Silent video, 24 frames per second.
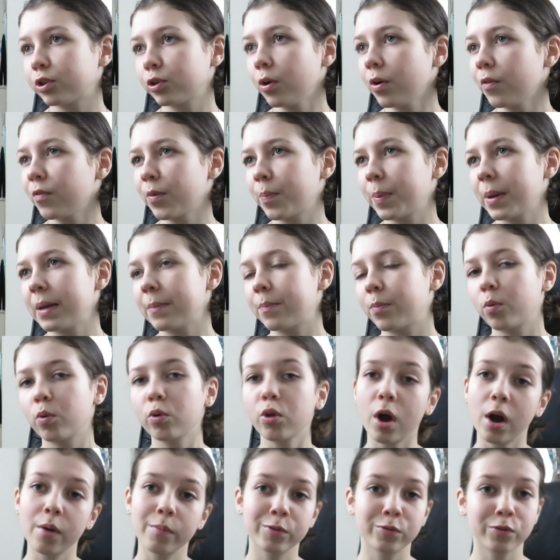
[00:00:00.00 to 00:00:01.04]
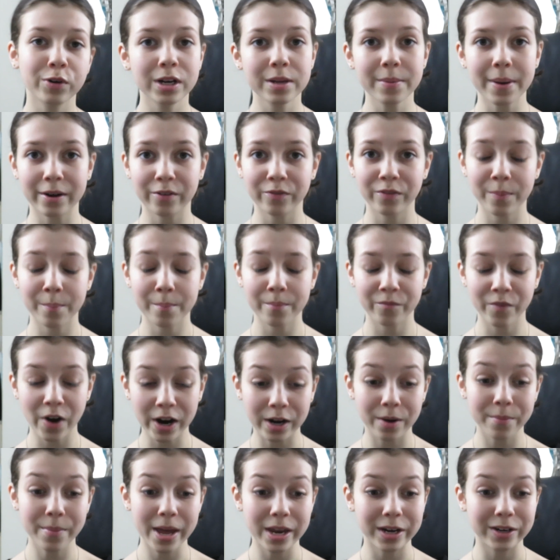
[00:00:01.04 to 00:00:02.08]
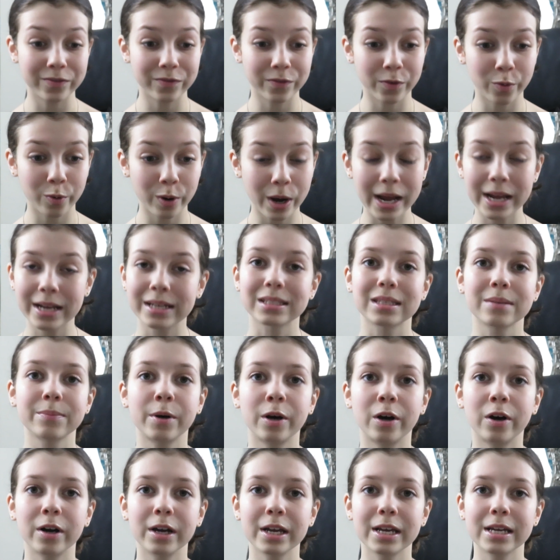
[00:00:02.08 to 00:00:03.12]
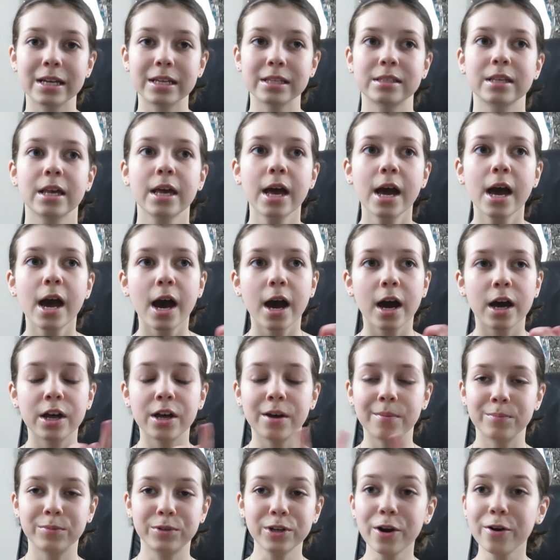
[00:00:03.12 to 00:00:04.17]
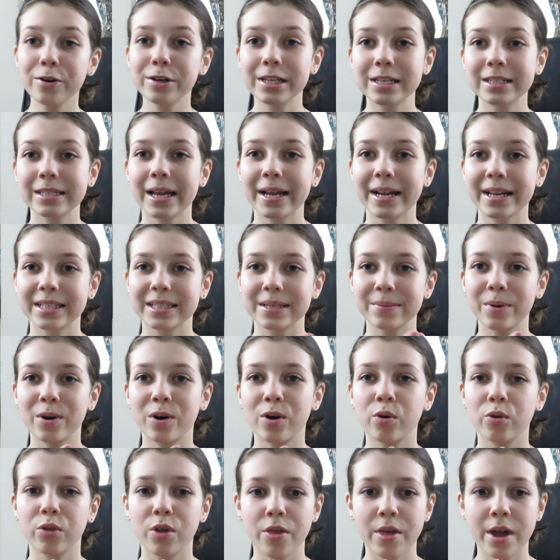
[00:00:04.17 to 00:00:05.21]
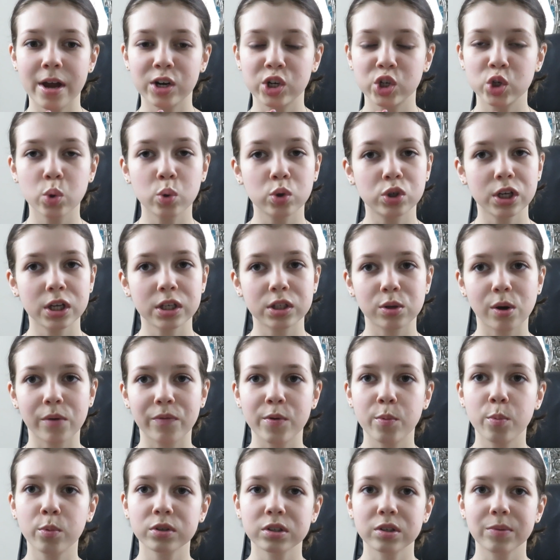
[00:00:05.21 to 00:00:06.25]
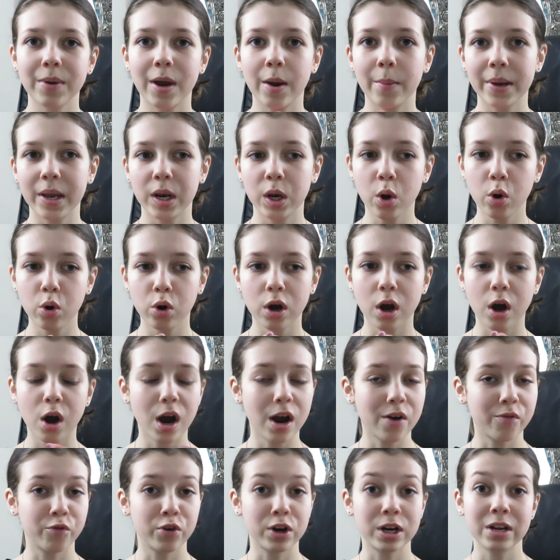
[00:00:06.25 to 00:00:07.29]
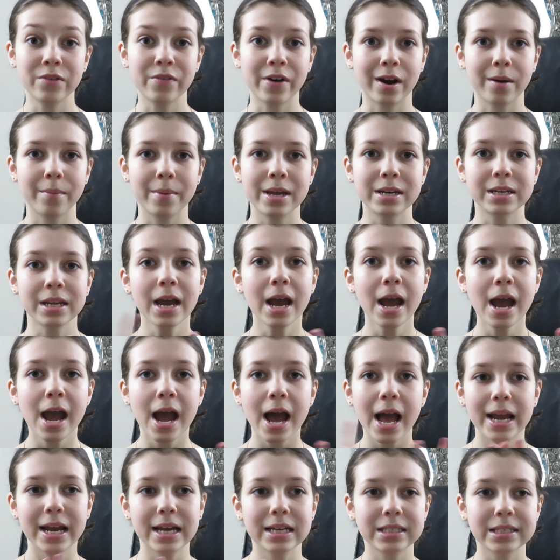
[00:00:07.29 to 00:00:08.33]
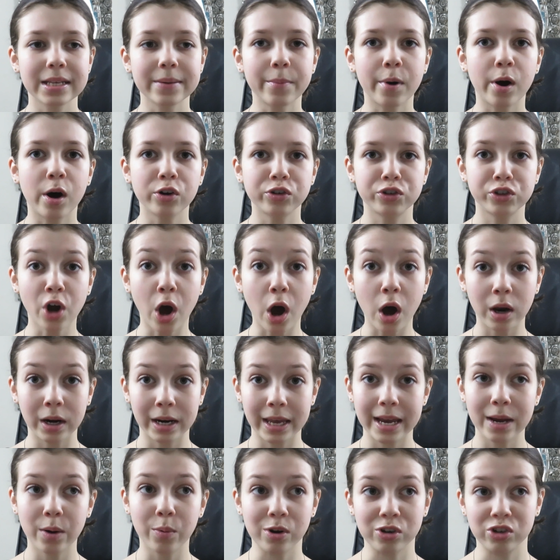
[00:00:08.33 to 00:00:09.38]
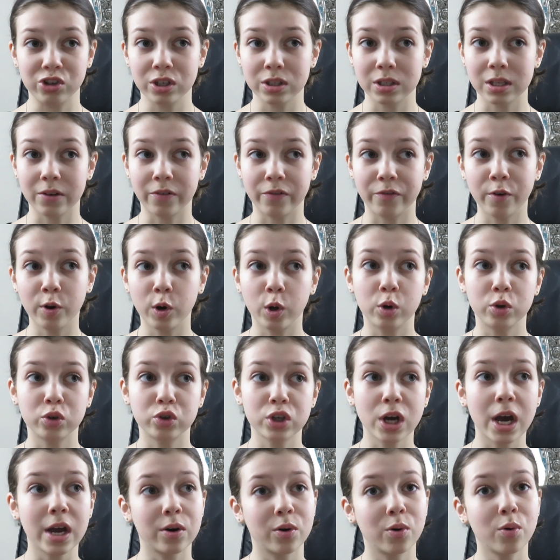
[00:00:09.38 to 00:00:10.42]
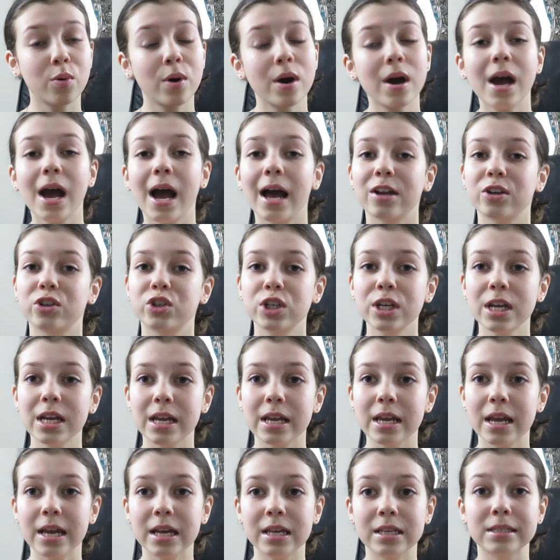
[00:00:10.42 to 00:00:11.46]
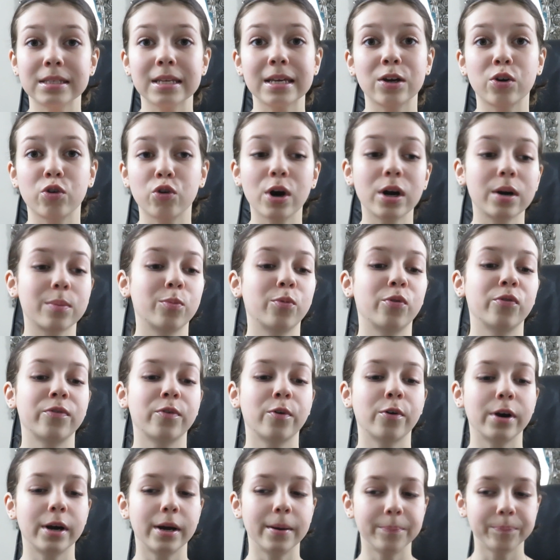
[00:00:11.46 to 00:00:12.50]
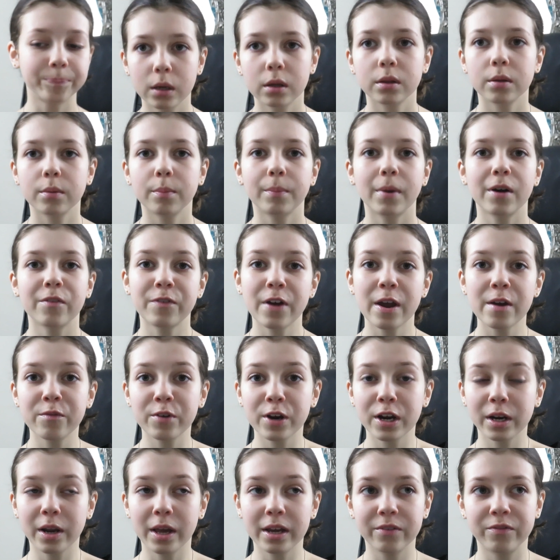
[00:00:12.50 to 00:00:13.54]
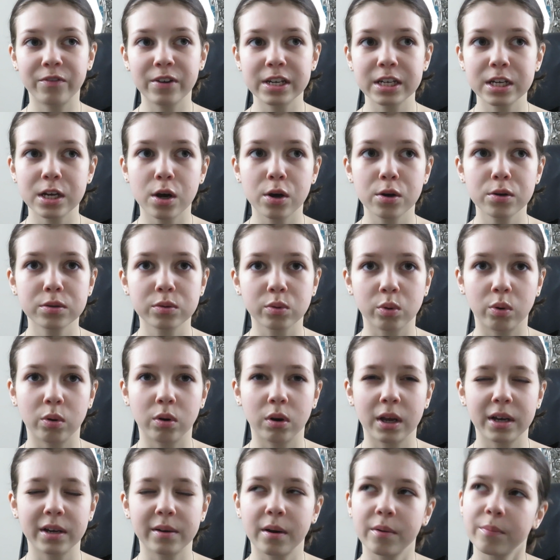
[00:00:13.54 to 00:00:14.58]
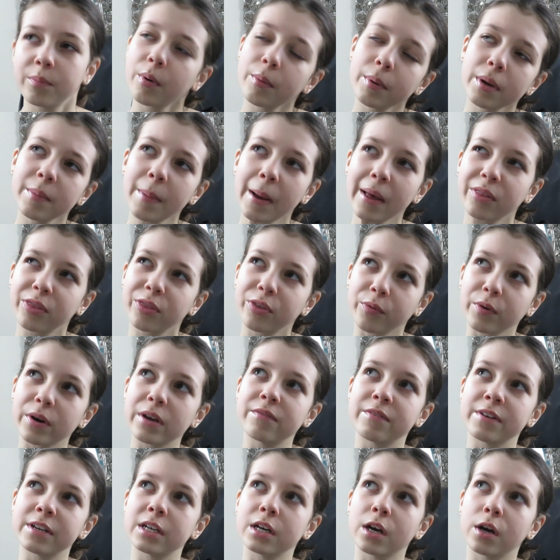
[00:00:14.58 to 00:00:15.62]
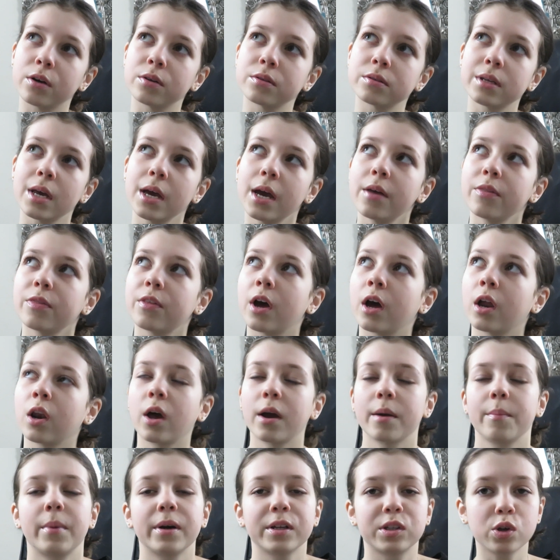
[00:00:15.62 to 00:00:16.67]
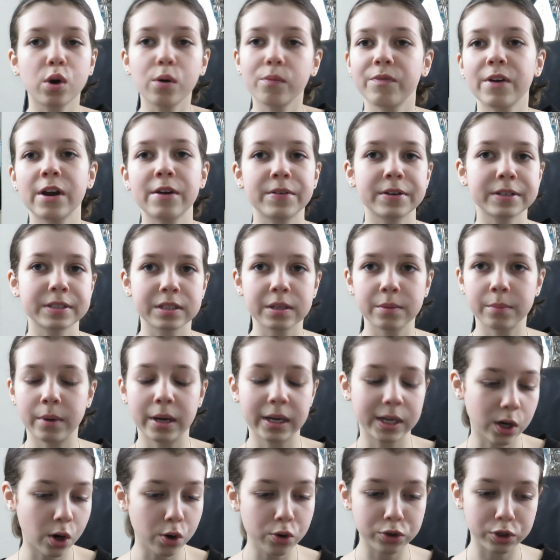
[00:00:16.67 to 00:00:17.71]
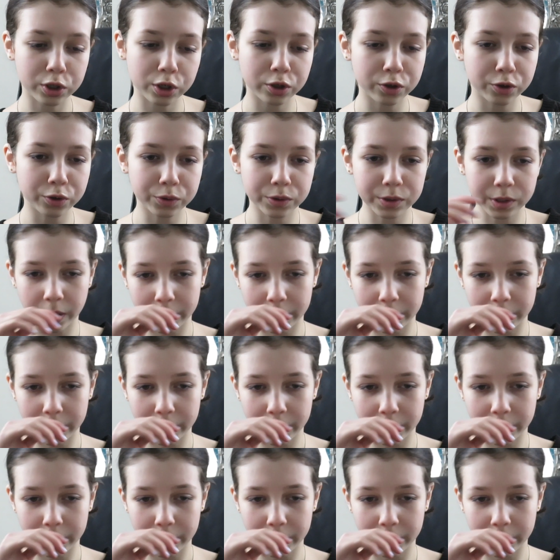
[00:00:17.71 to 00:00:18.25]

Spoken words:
Two of the people that I would really recommend for ASMR is Dodie's ASMR, although they're shorter, so if you want something a bit longer, I really recommend ASMR Darling, which is a full-on channel, and she is incredible for it. My favourite like videos, or like probably about 3 videos that are like my top favourites, that my go-tos,